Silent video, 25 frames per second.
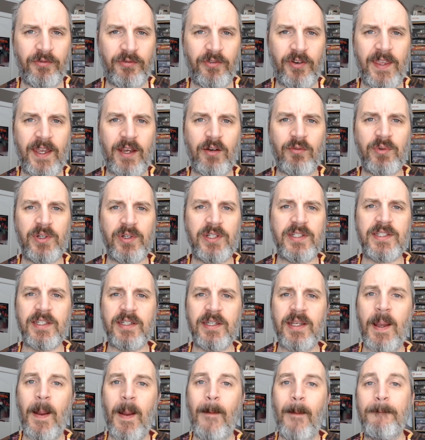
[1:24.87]
for that reason.
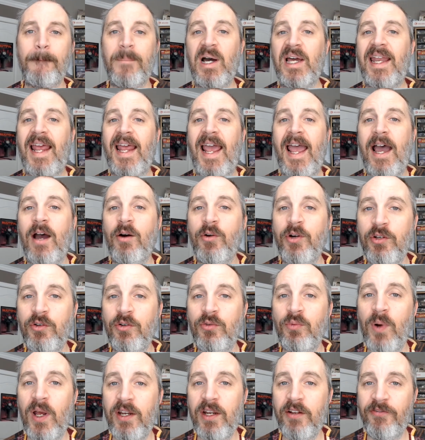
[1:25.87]
But how do you
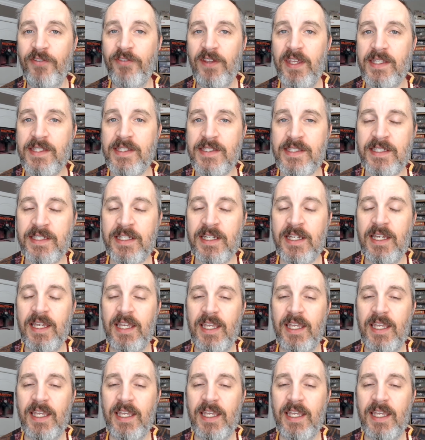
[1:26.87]
run a feast?